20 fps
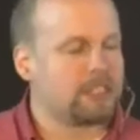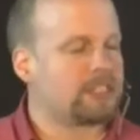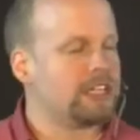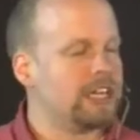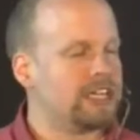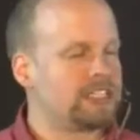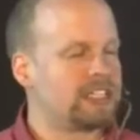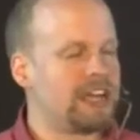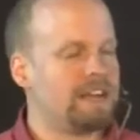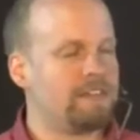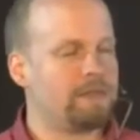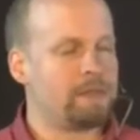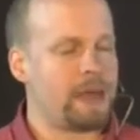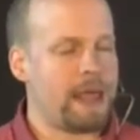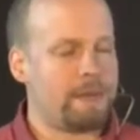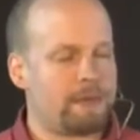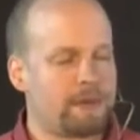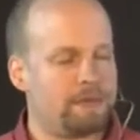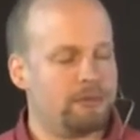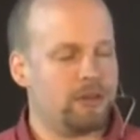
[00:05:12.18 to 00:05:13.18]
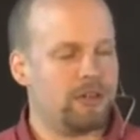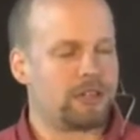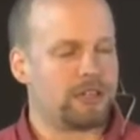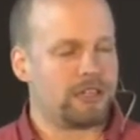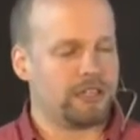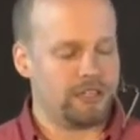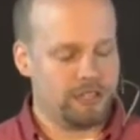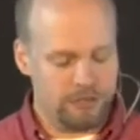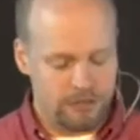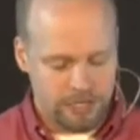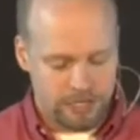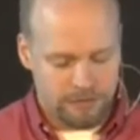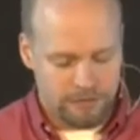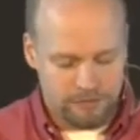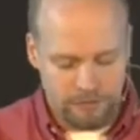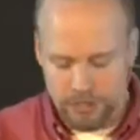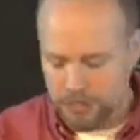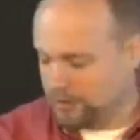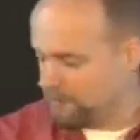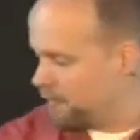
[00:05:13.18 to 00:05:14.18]
it's nice to have a paper book, and you
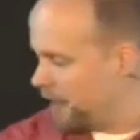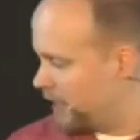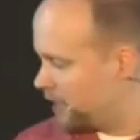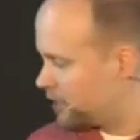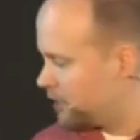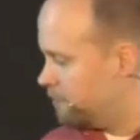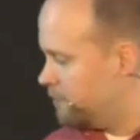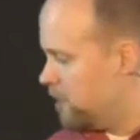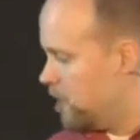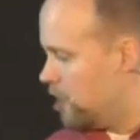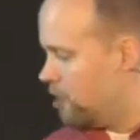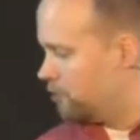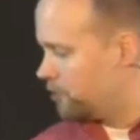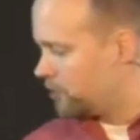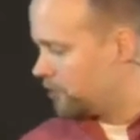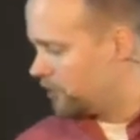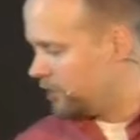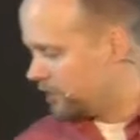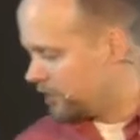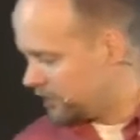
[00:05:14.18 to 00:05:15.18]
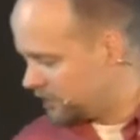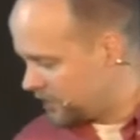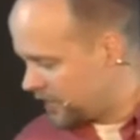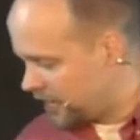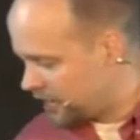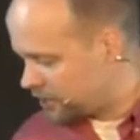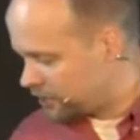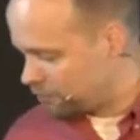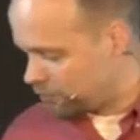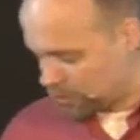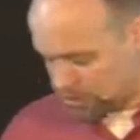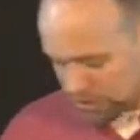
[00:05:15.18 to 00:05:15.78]
can make some notes, and you can take some